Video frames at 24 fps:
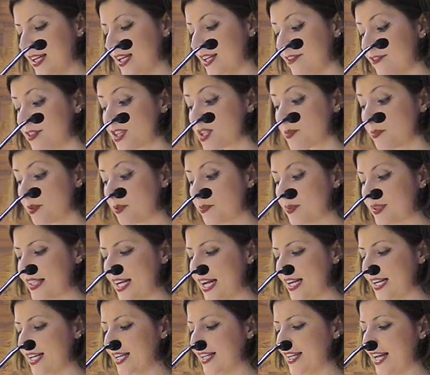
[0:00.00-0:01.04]
Invisible
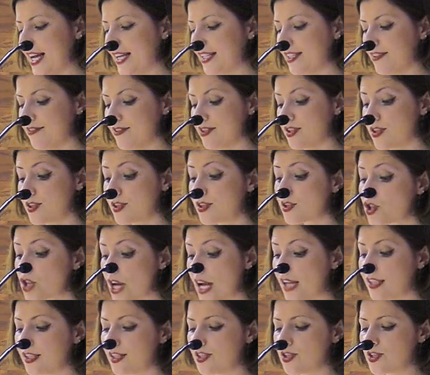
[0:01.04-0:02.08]
Battalion activists
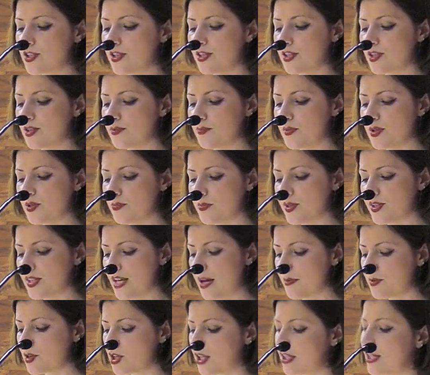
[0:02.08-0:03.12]
challenged this
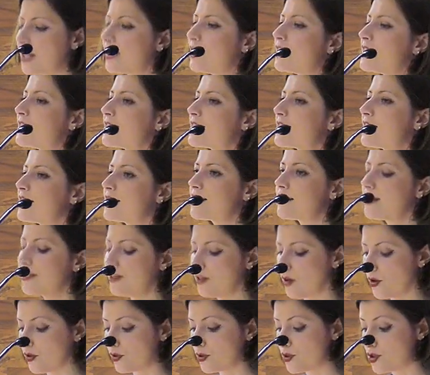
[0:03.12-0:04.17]
misperception and
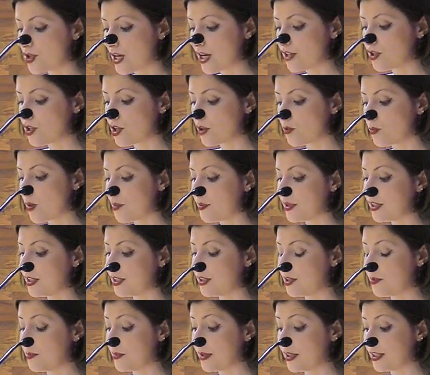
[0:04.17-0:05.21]
insisted on judging women
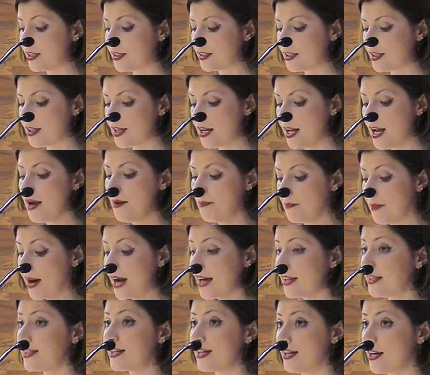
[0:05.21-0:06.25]
in the military
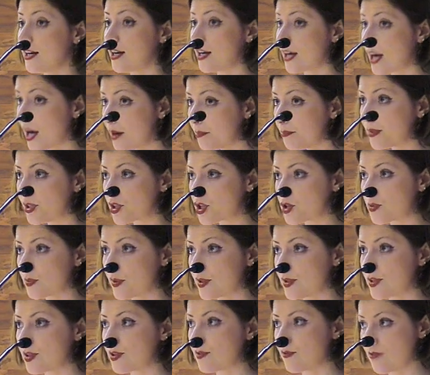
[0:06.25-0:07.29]
by their
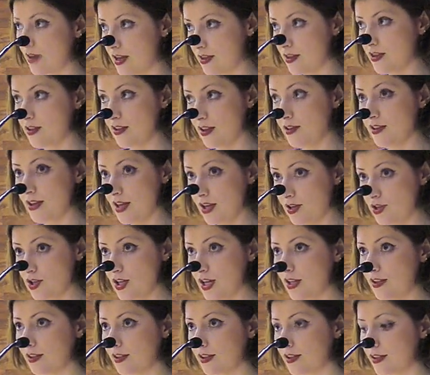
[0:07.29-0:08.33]
accomplishments rather than their
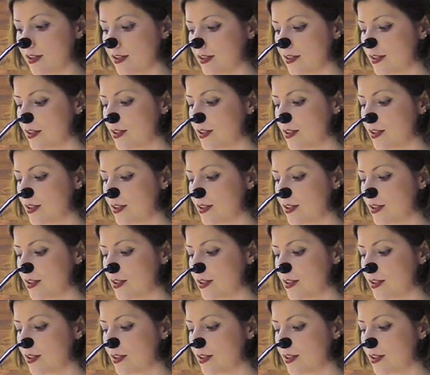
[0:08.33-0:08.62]
gender.